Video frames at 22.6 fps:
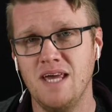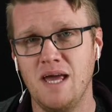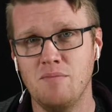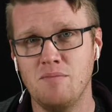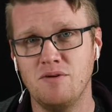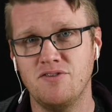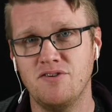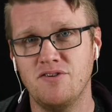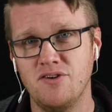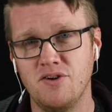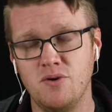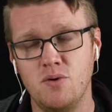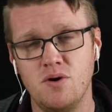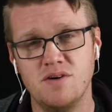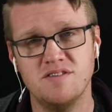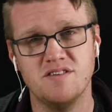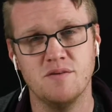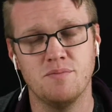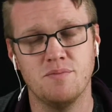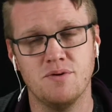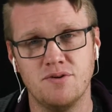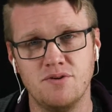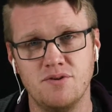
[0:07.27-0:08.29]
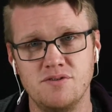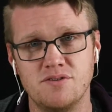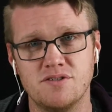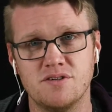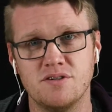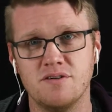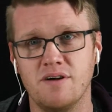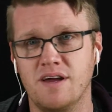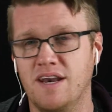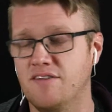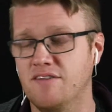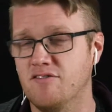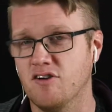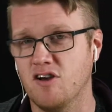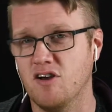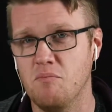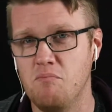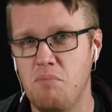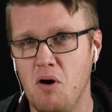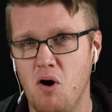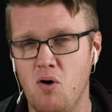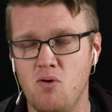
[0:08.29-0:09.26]
able to do as a producer and as a
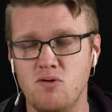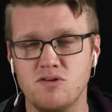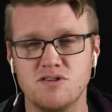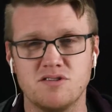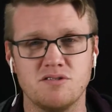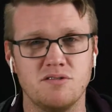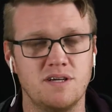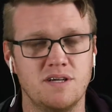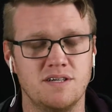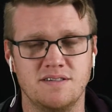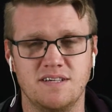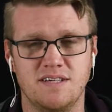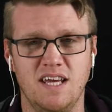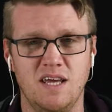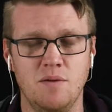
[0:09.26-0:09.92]
composer and as an